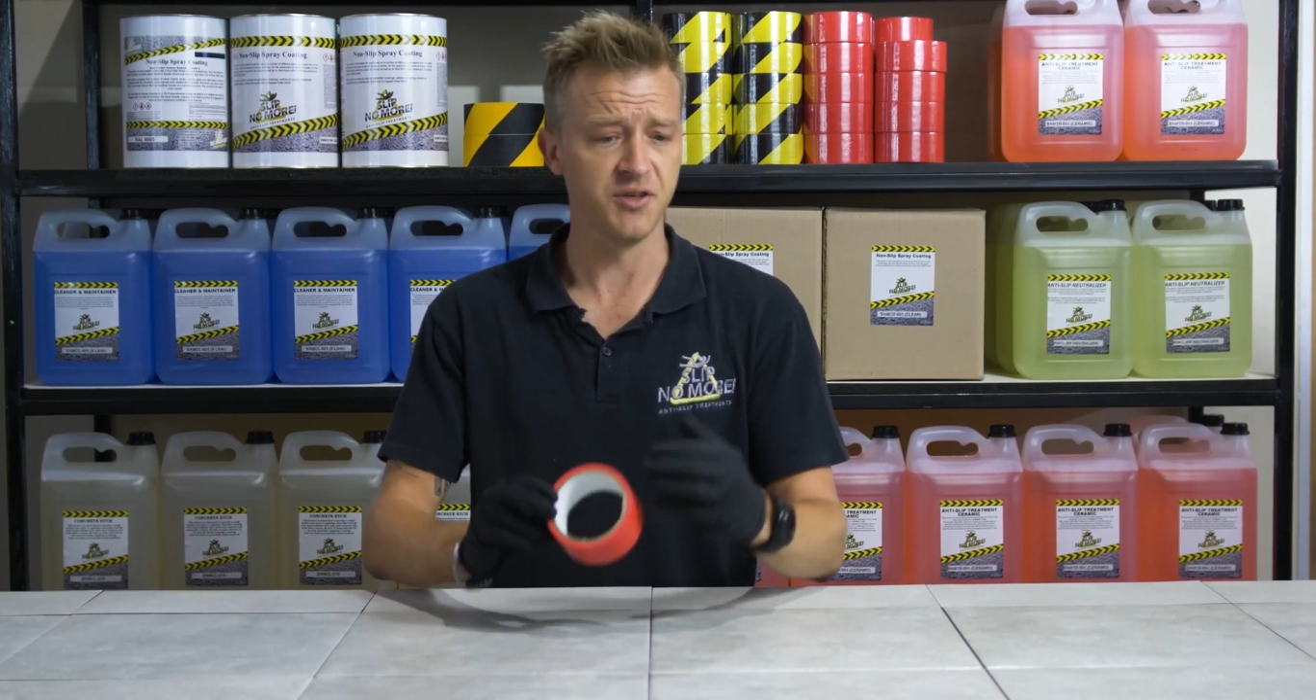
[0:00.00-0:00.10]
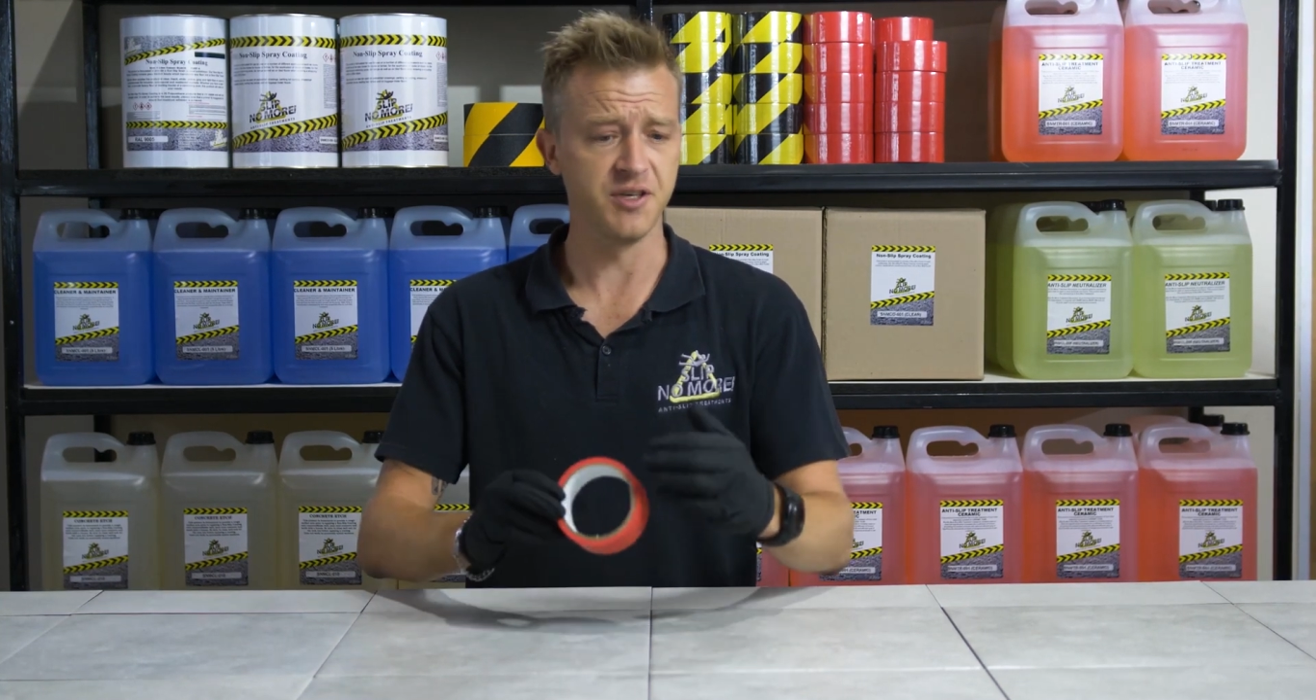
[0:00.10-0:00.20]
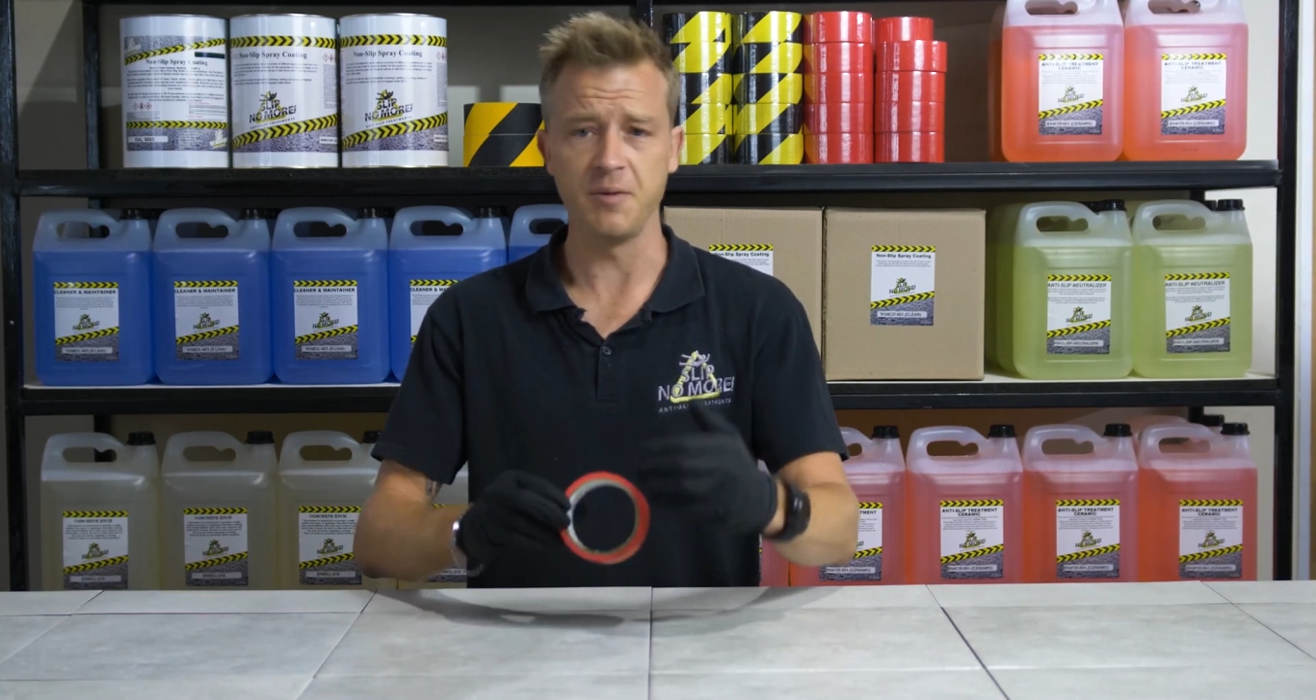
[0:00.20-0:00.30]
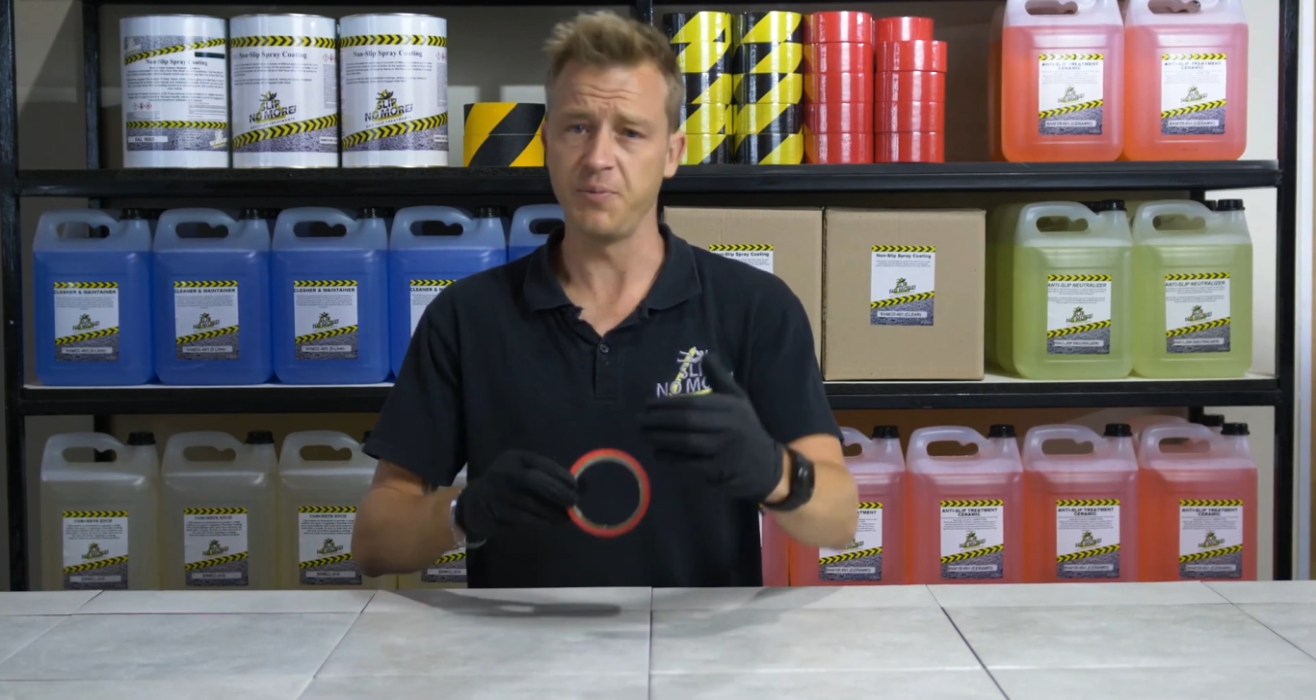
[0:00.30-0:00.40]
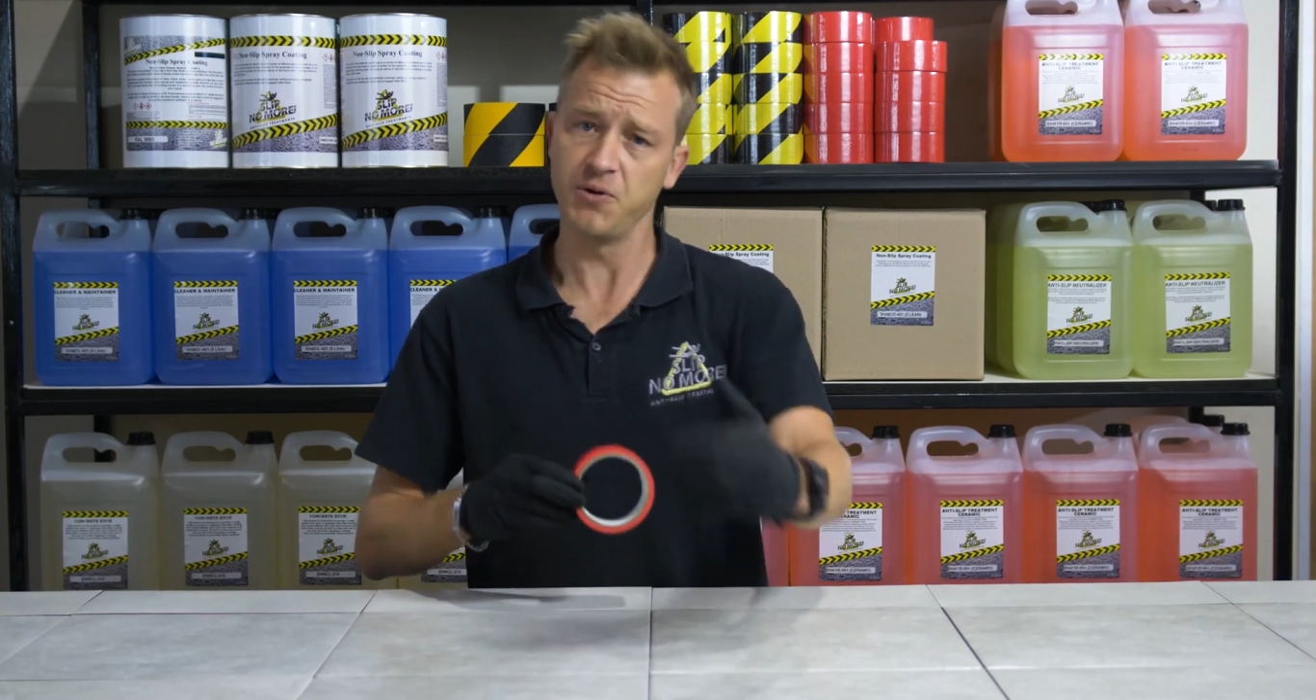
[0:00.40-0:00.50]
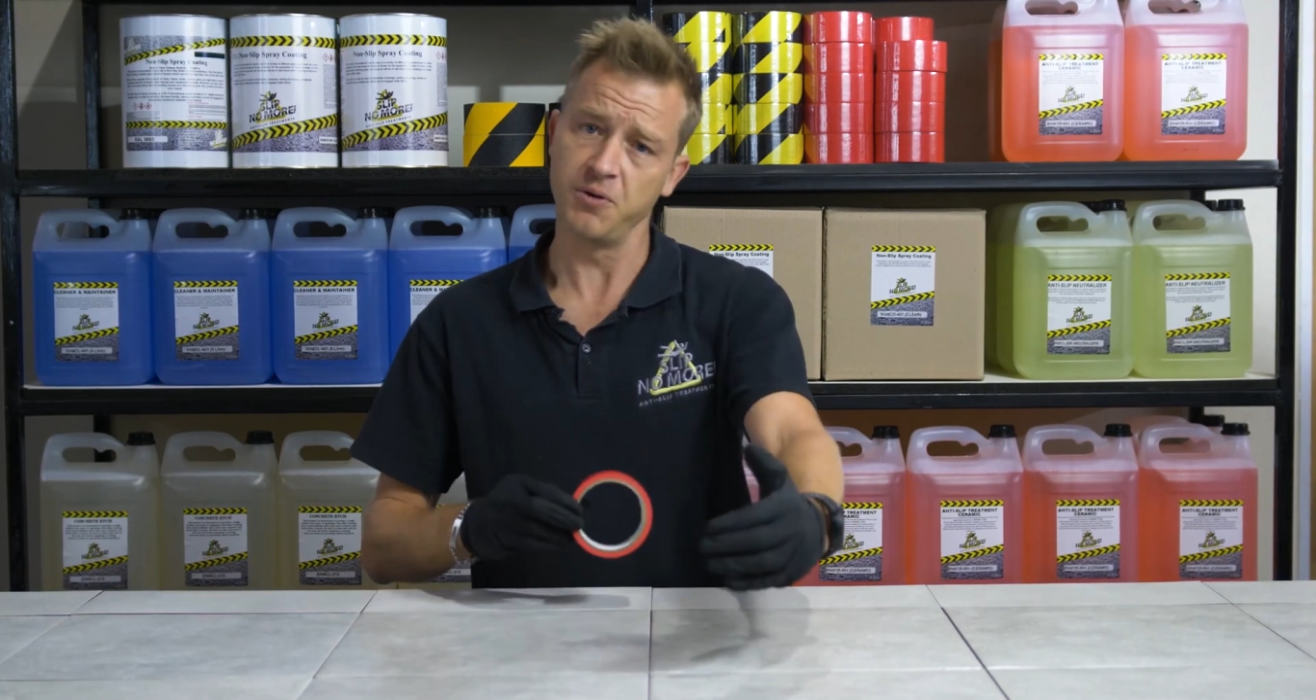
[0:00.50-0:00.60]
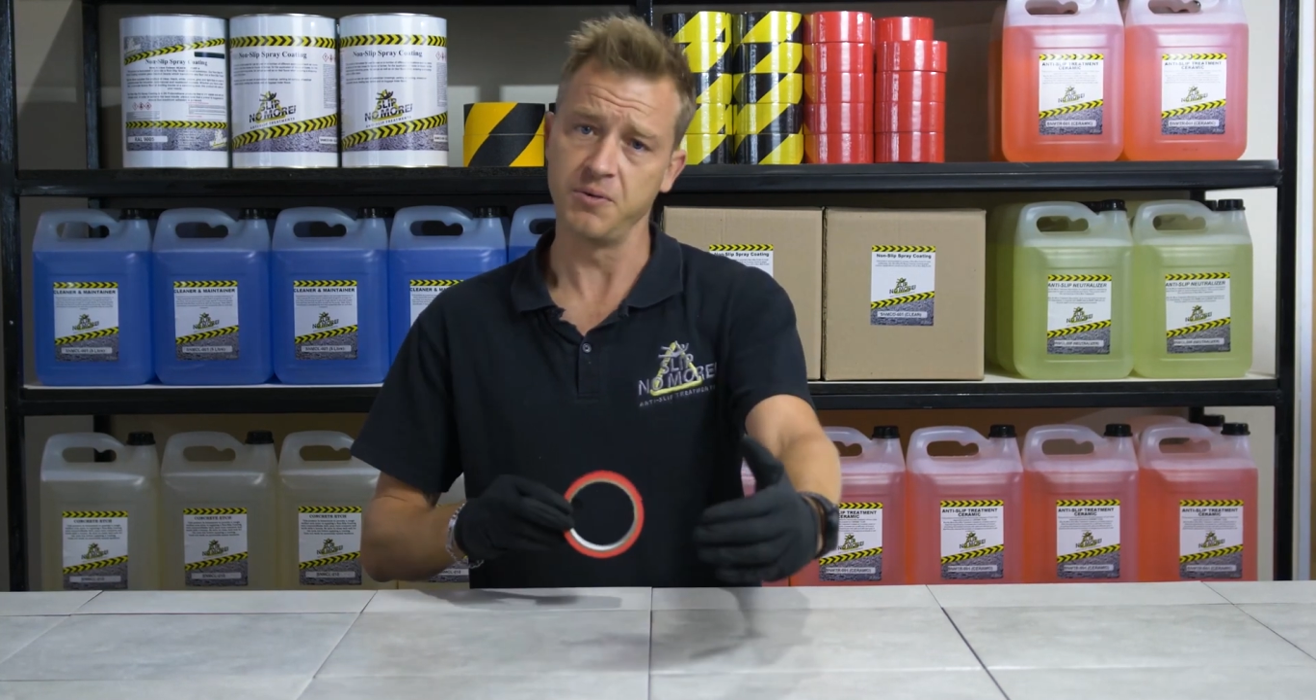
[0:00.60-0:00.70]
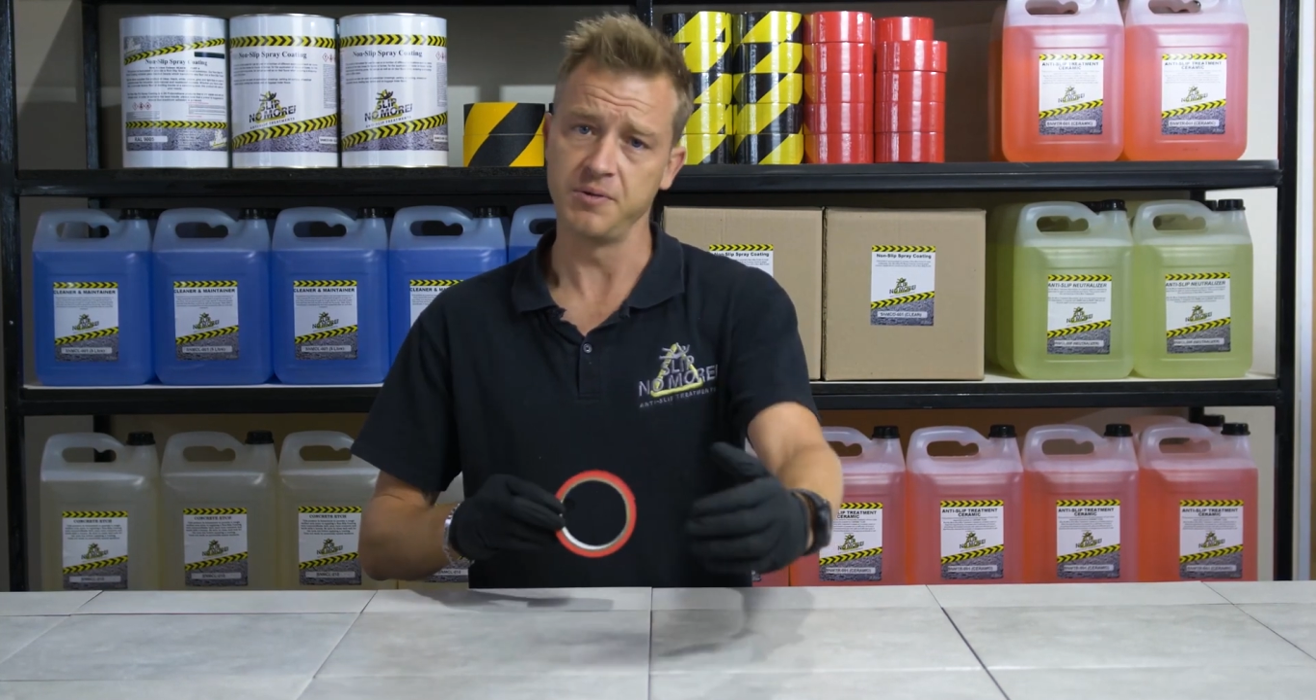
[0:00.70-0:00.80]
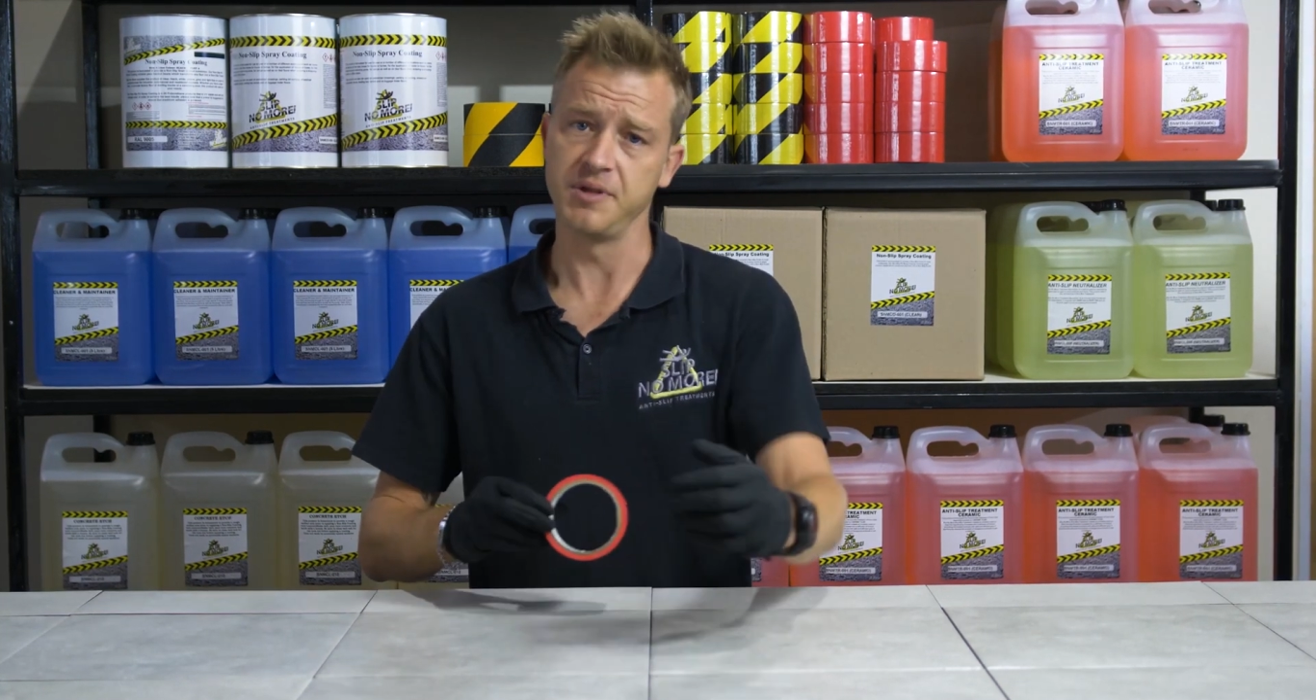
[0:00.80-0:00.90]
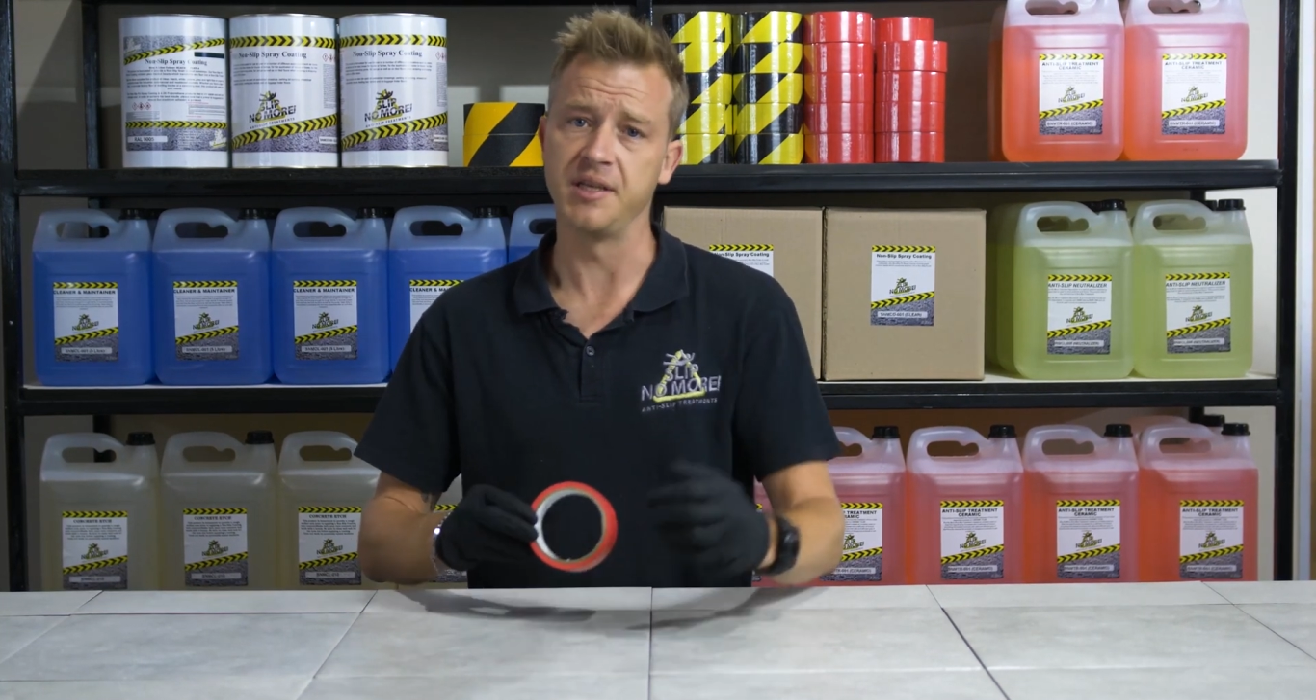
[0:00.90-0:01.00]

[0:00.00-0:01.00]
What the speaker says: to keep your